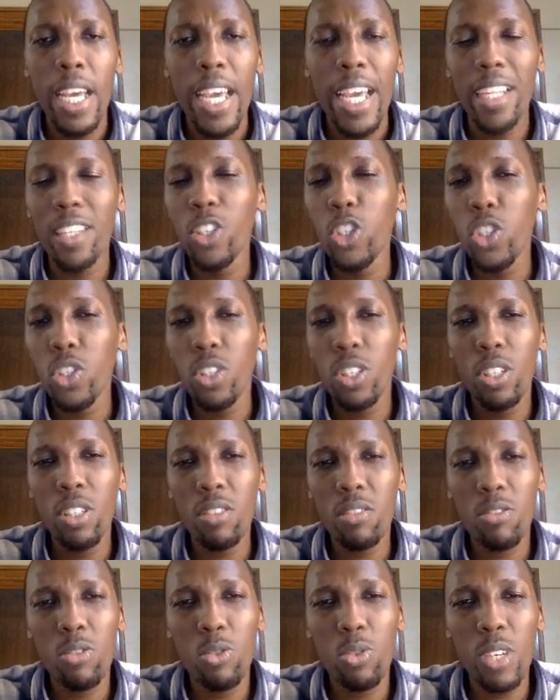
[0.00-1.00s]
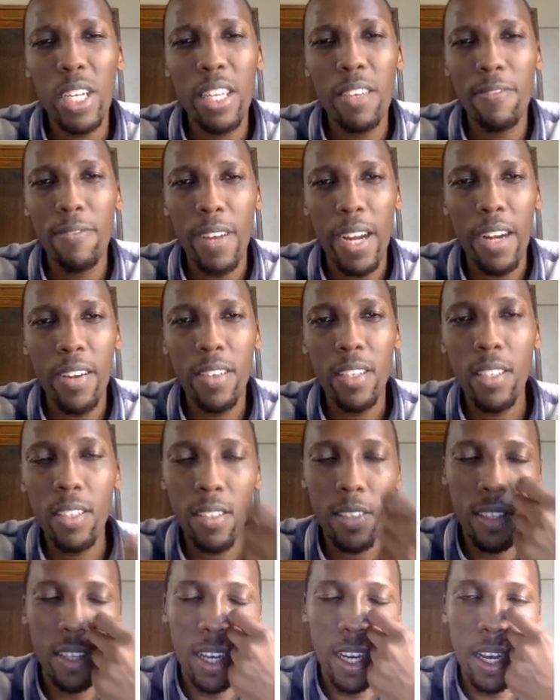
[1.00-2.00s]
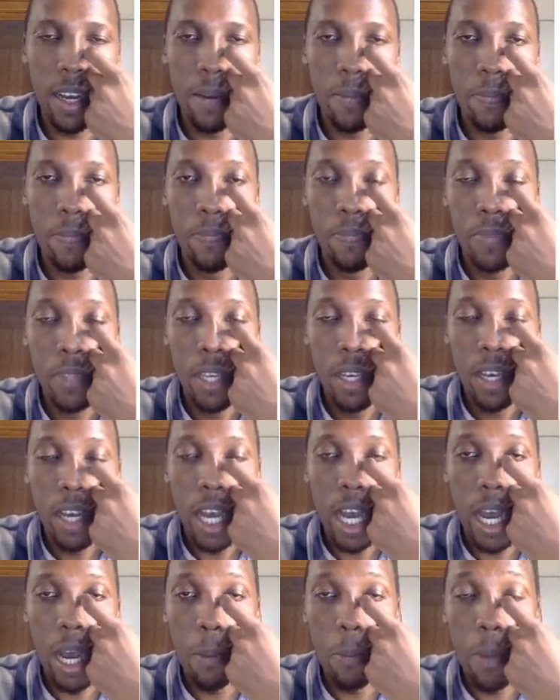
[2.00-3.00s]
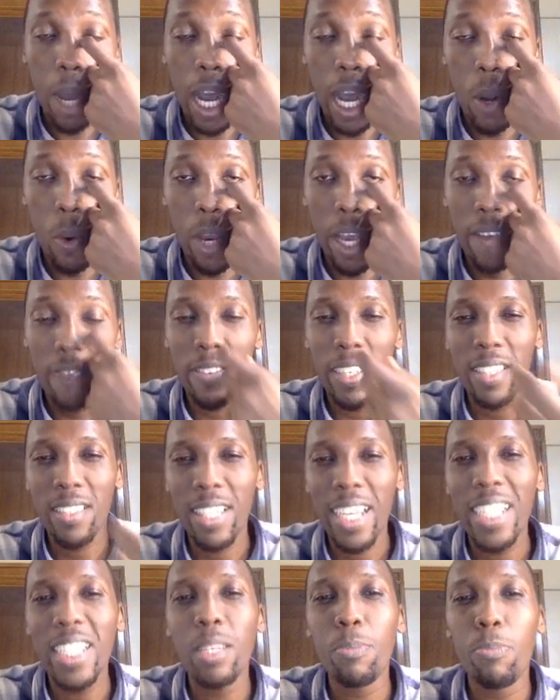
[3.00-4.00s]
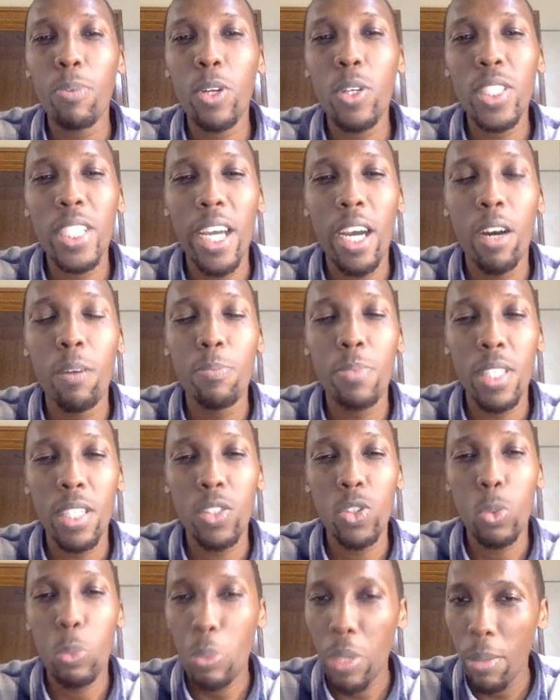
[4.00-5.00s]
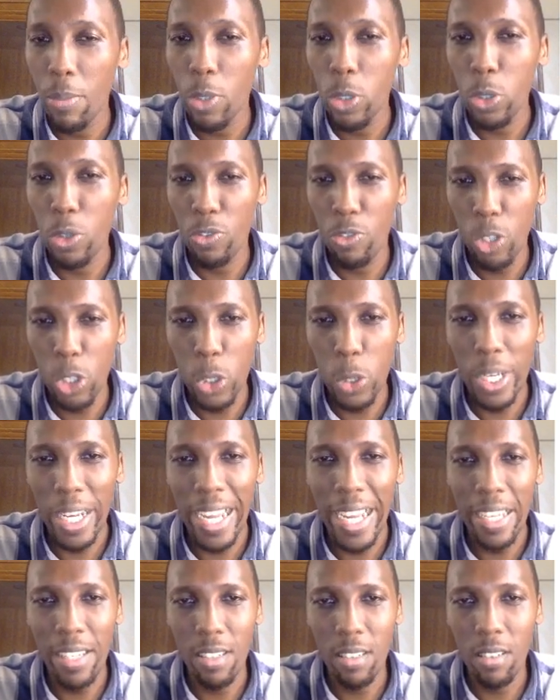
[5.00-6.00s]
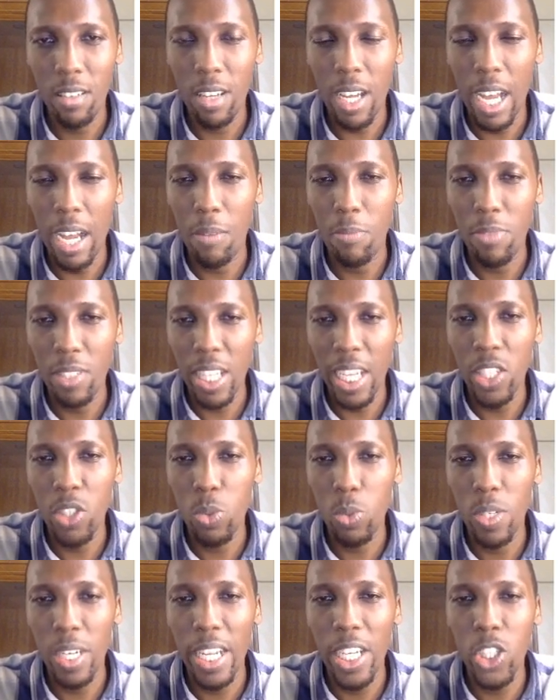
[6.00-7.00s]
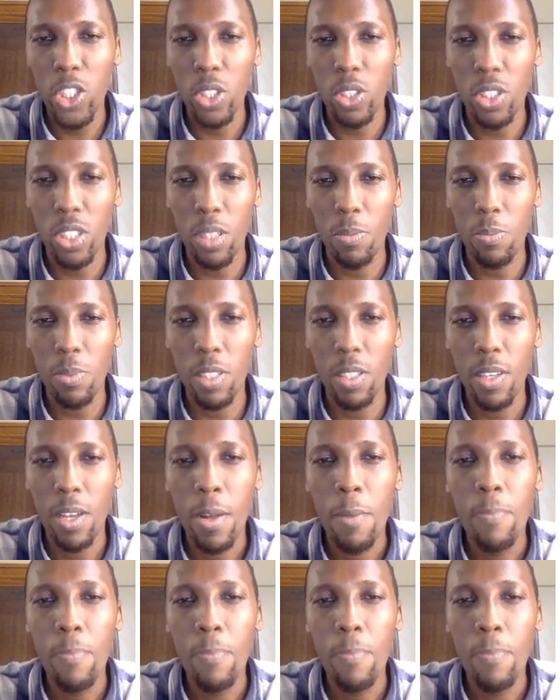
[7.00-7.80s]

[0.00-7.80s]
And this usually varies. However, scatter plot helps us to be able to visualize such relationships.